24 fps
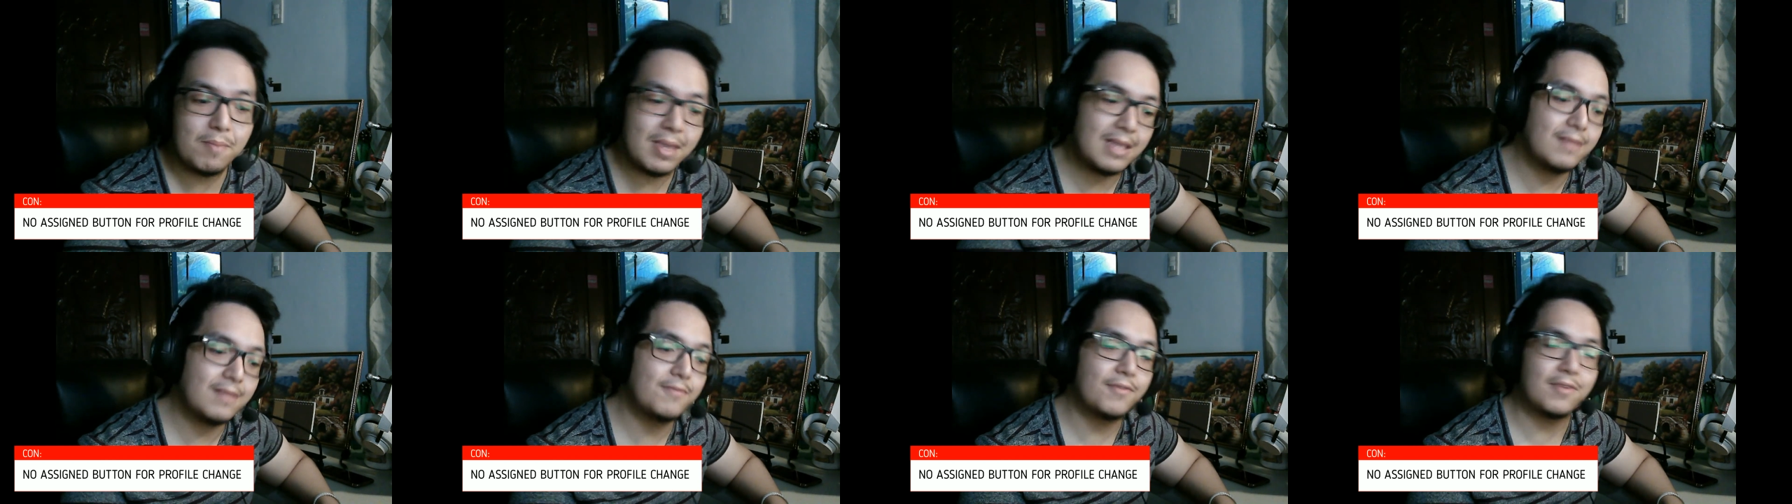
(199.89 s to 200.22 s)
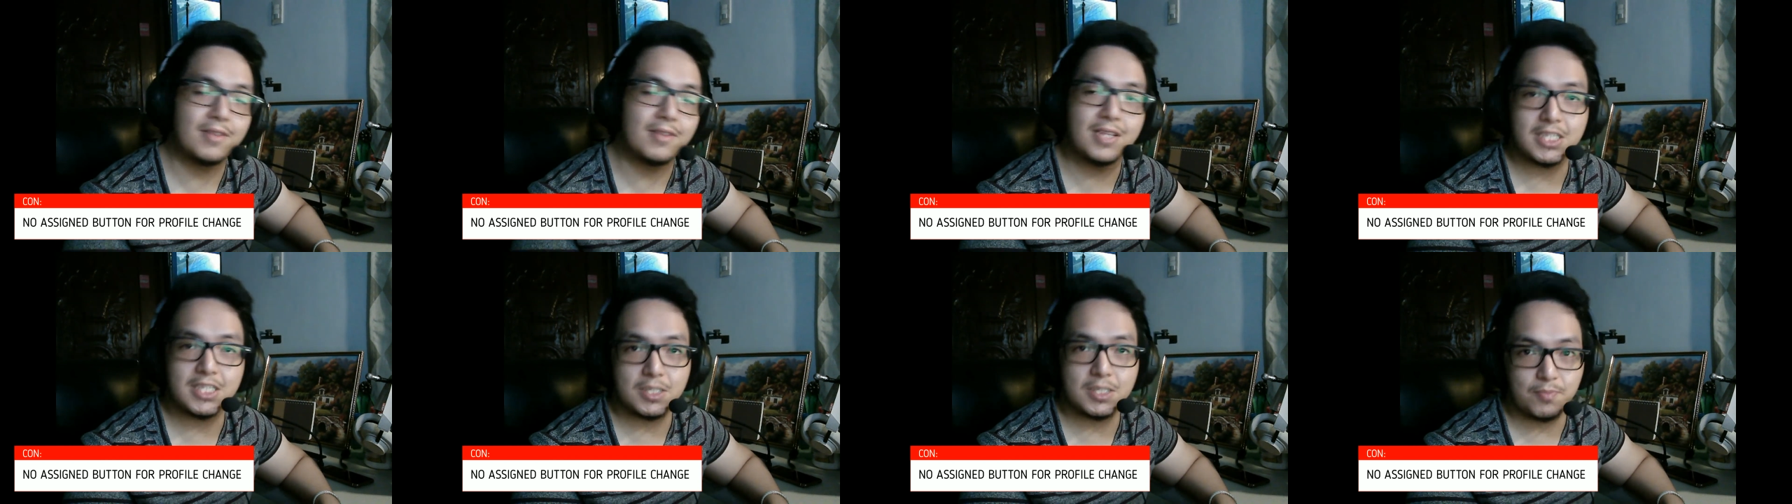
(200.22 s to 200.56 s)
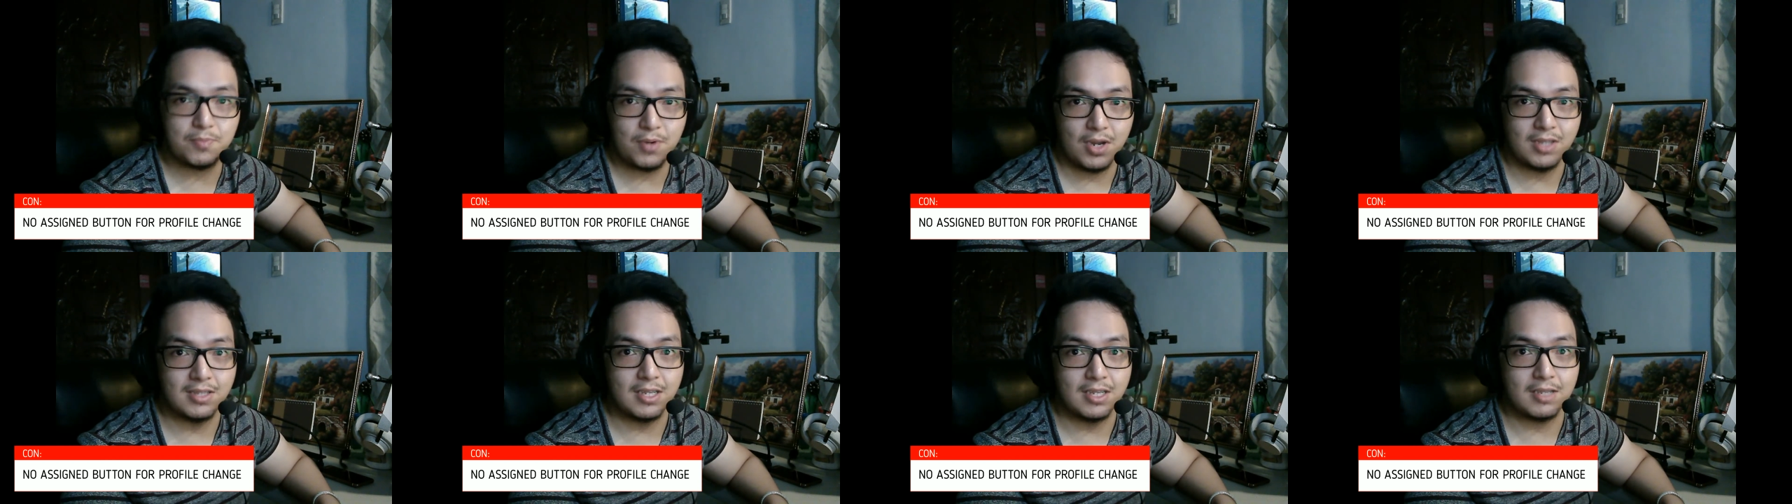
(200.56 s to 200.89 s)
made for this
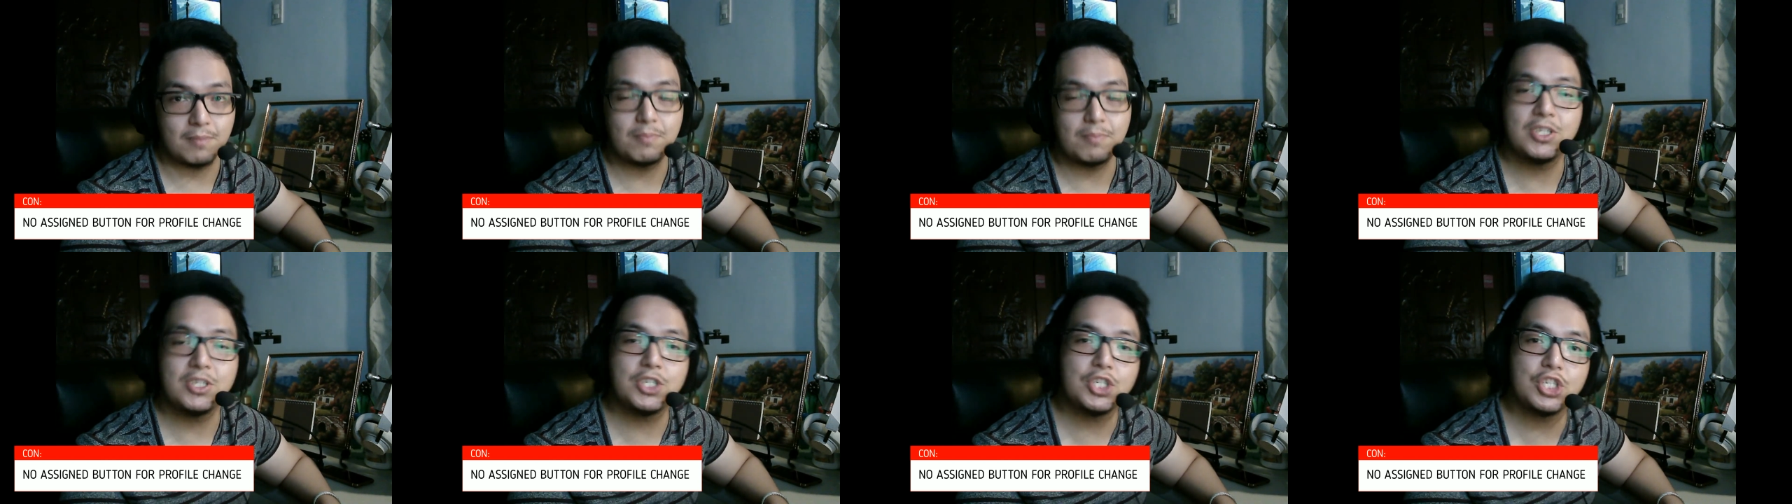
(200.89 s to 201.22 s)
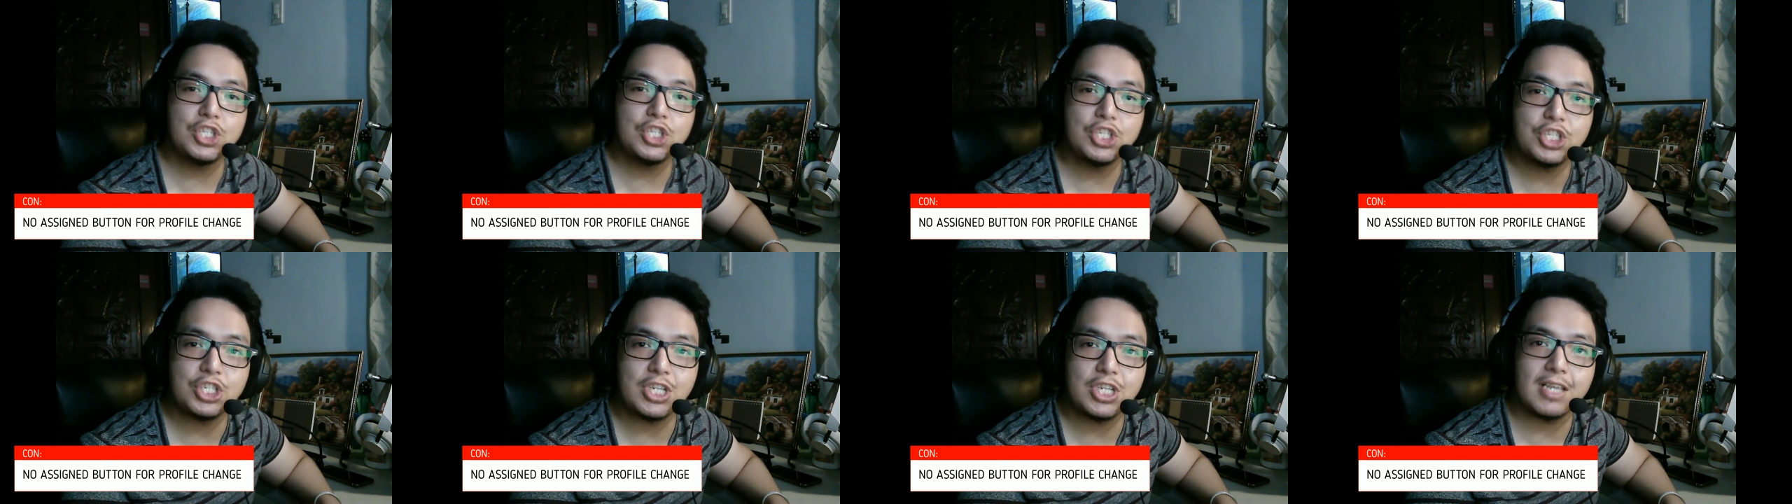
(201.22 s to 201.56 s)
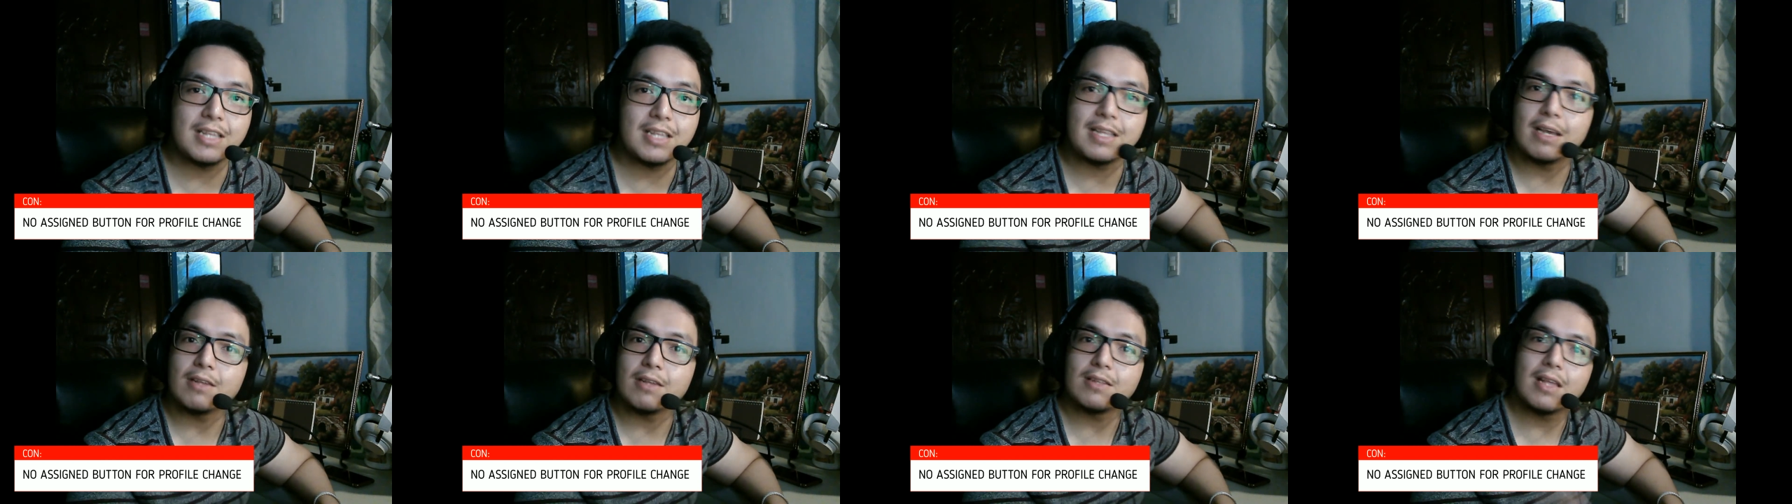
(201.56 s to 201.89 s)
product, be sure to
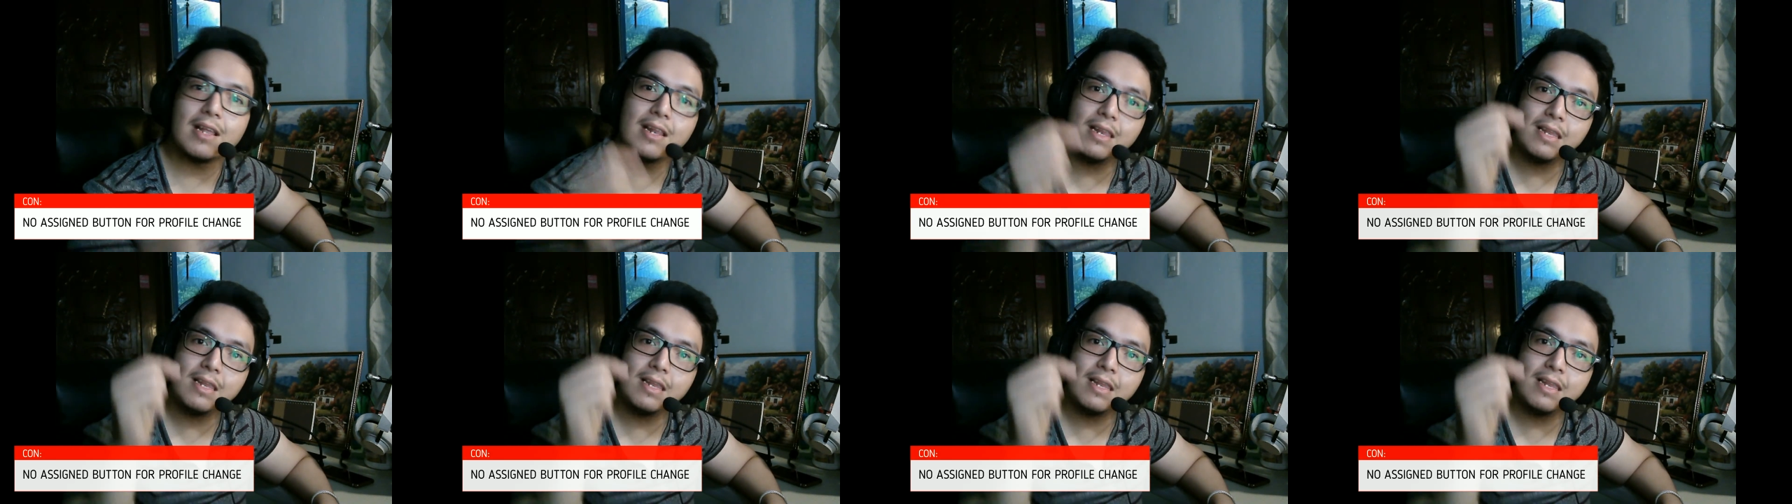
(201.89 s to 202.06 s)
check it out.